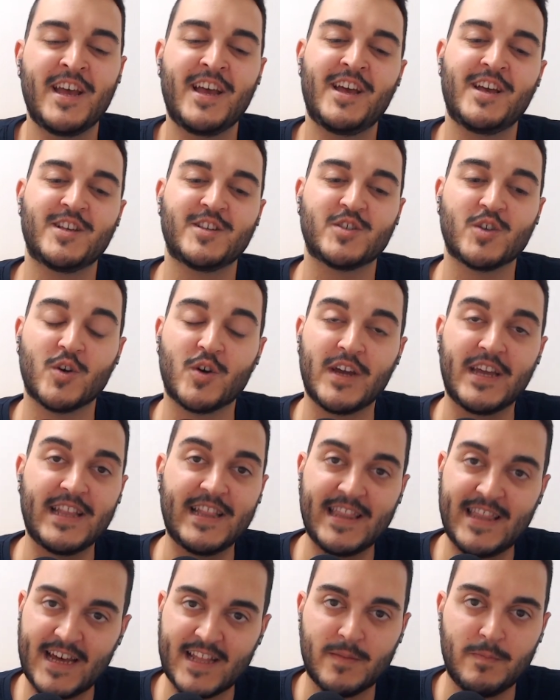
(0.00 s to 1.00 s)
So
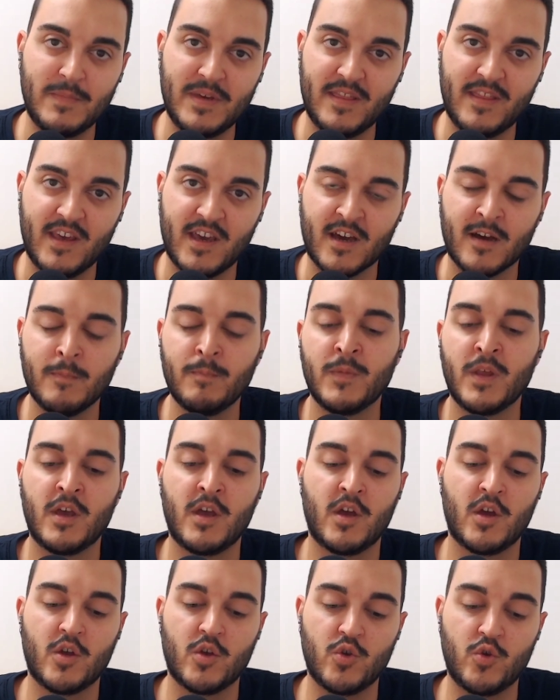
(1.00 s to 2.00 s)
in that media,
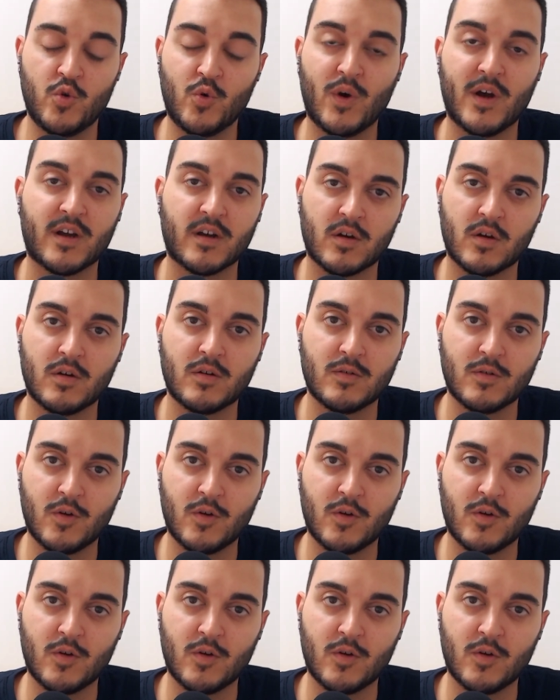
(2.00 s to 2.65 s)
you are